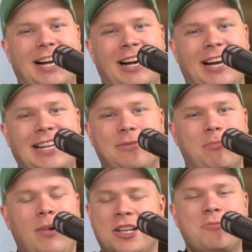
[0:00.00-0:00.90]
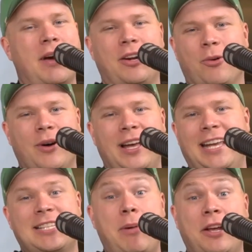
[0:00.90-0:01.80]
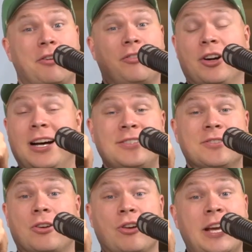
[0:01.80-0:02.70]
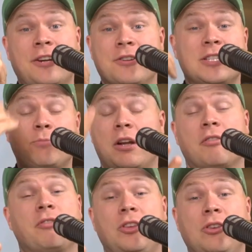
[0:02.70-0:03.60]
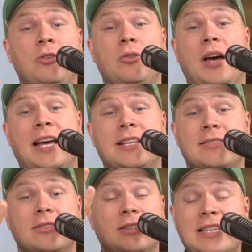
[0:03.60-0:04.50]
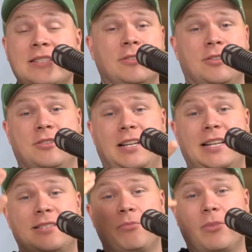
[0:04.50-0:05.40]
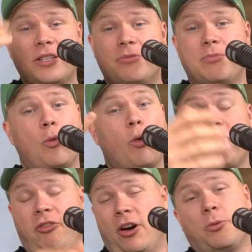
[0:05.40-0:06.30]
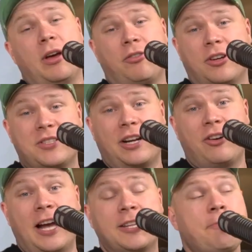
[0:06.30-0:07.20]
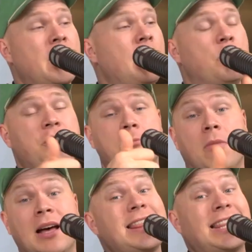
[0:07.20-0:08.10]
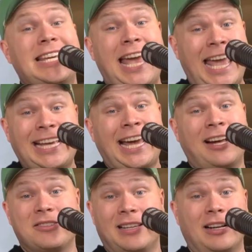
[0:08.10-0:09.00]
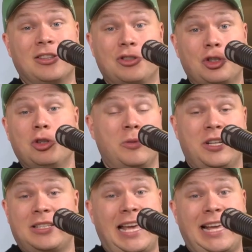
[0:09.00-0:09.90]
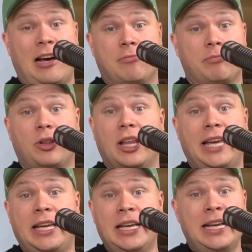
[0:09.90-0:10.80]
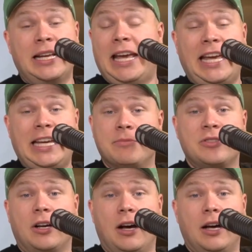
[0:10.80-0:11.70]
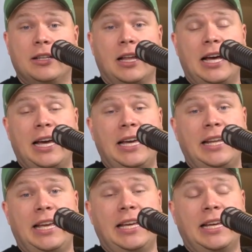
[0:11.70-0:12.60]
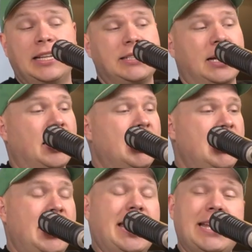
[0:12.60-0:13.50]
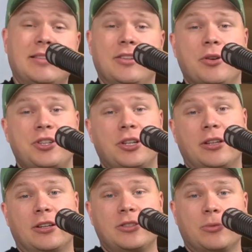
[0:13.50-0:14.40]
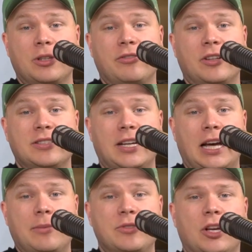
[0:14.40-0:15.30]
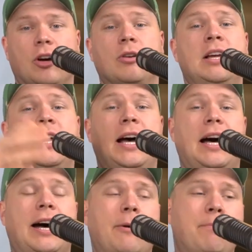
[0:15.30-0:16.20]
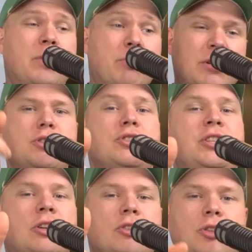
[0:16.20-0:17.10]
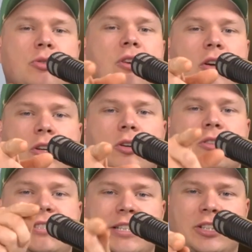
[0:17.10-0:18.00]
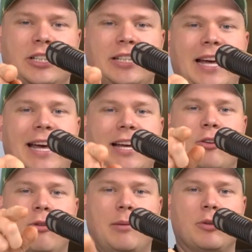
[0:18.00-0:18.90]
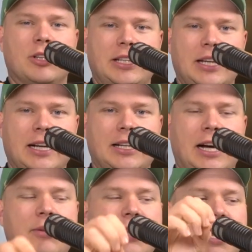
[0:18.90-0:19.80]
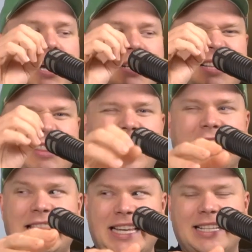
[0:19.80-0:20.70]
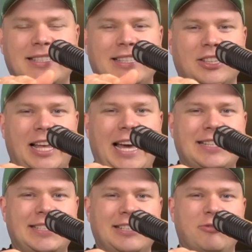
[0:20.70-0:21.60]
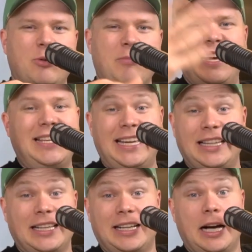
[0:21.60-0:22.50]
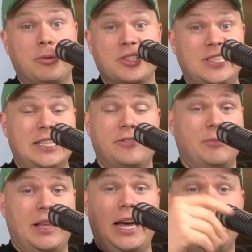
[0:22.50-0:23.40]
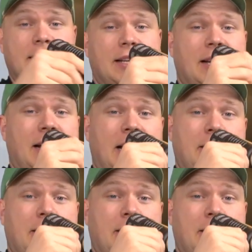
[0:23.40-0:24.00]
It's a much better way. It's better for us as creators. It's better for you as listeners. And it's a much more fun way for us to interact. We do monthly hangouts like on Zoom. We just hang out and play games online and get to know each other. It's a really fun time. So, but still use our code TILLN at Grammarly.com because I think it's still active. We might get like a couple cents from that. Yeah.